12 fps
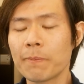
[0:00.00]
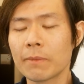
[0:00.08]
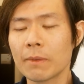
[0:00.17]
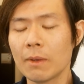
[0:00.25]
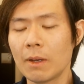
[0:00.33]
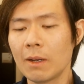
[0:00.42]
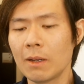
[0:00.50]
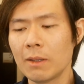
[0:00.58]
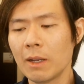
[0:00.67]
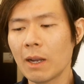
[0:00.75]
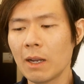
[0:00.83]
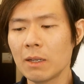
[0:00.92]

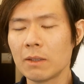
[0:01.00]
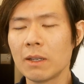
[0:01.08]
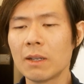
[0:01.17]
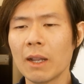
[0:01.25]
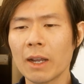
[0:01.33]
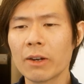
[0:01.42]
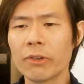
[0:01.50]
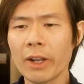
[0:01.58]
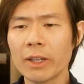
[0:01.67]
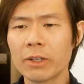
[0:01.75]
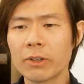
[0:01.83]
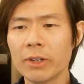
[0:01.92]
They kind of did like a
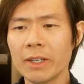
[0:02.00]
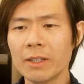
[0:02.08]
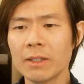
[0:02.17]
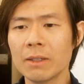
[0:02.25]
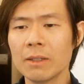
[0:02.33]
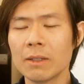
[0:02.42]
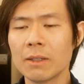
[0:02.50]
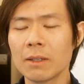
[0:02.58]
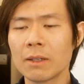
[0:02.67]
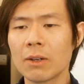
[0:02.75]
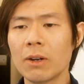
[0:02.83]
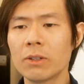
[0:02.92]
red-green
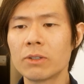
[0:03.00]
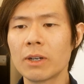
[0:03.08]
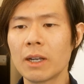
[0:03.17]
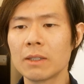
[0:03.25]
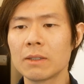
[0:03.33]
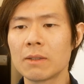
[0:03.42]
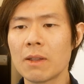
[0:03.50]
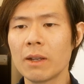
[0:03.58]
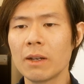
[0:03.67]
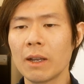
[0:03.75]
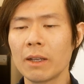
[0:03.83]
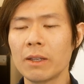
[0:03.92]
contrast
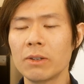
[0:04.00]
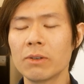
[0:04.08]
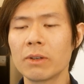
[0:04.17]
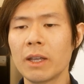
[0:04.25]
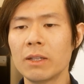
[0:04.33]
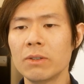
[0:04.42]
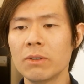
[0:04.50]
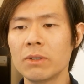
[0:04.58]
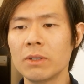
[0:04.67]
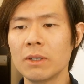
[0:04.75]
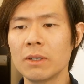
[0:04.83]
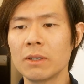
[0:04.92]
thing, like, can you
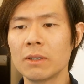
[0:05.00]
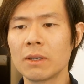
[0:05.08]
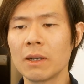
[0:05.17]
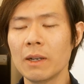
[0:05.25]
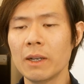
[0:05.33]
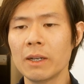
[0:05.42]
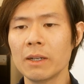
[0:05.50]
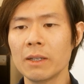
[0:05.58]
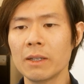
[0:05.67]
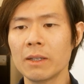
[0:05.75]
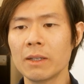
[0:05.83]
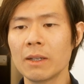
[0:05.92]
see
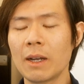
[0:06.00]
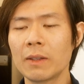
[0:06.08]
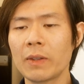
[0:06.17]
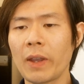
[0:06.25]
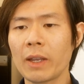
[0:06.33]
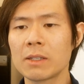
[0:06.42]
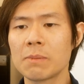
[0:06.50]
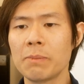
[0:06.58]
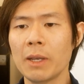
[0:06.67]
clearly a text